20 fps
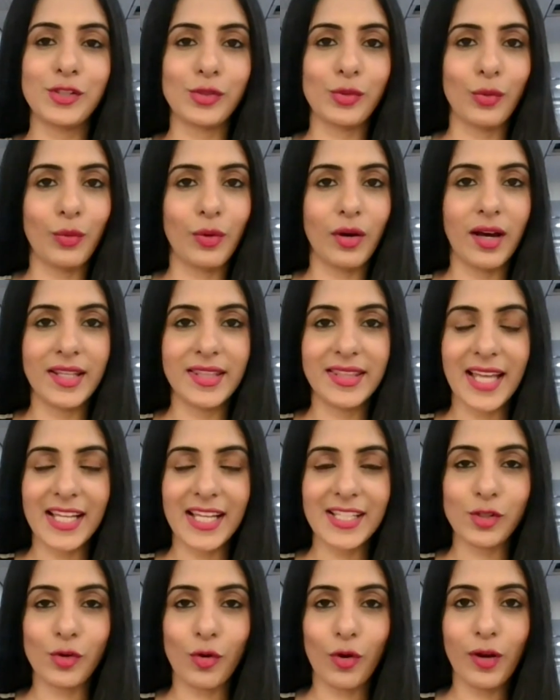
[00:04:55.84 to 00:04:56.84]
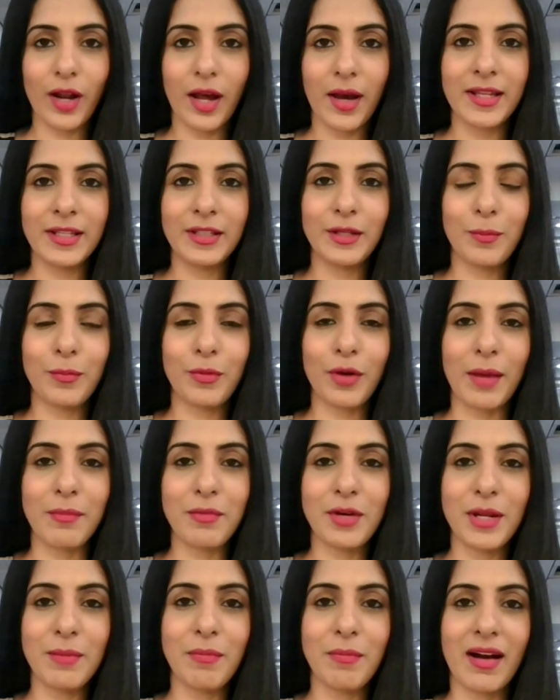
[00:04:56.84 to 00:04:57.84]
So uh, that's all in the
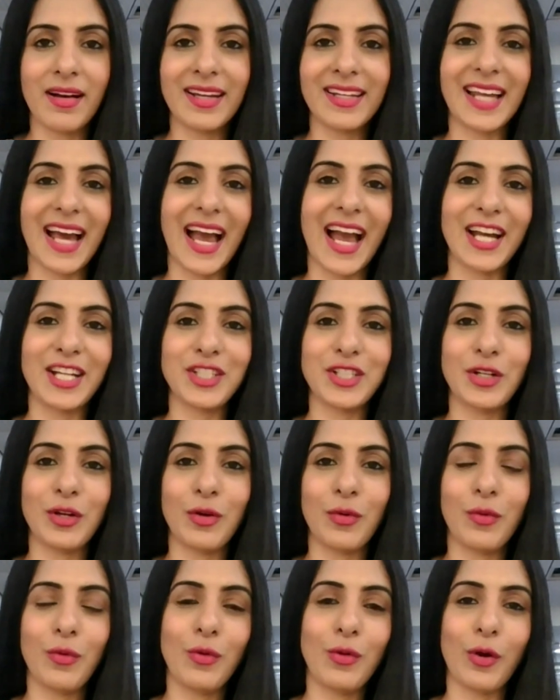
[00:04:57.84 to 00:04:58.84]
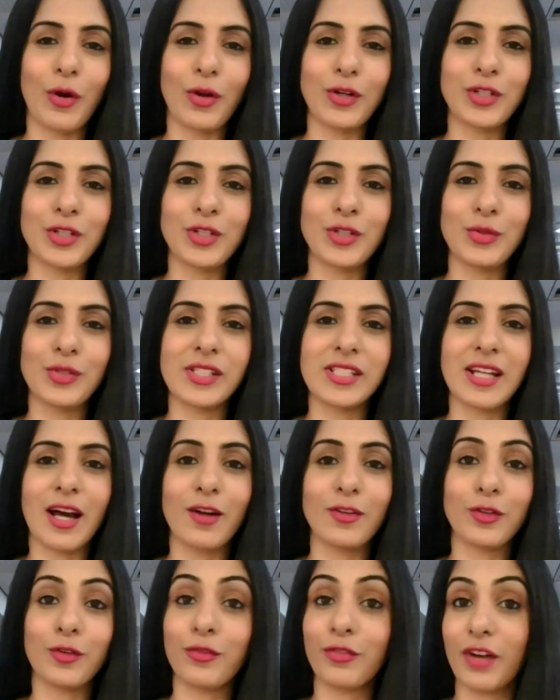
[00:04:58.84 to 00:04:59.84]
primary market action, a whole lot to
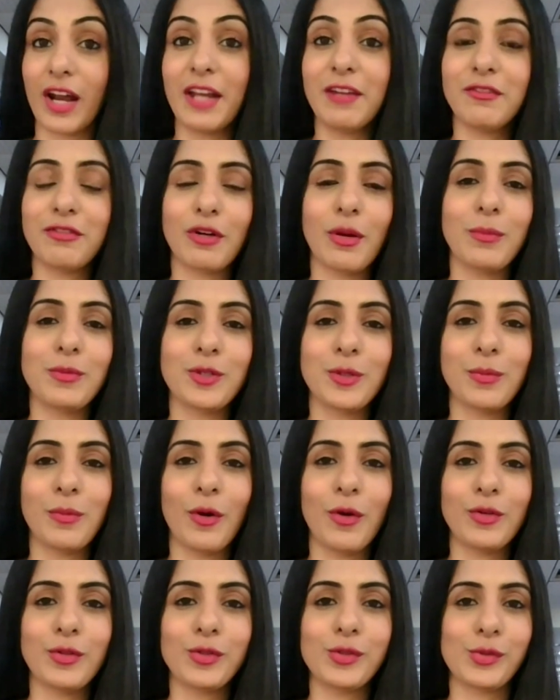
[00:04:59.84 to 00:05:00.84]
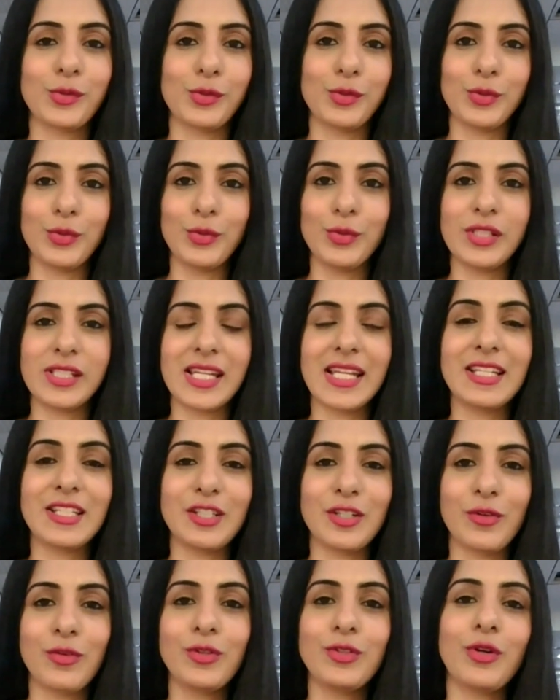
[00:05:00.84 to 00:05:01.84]
start off right from tomorrow. So do stay
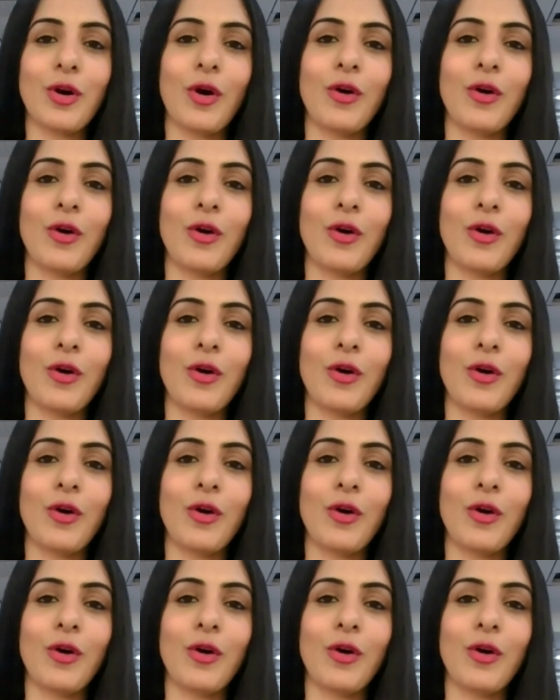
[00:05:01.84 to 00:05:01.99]
tuned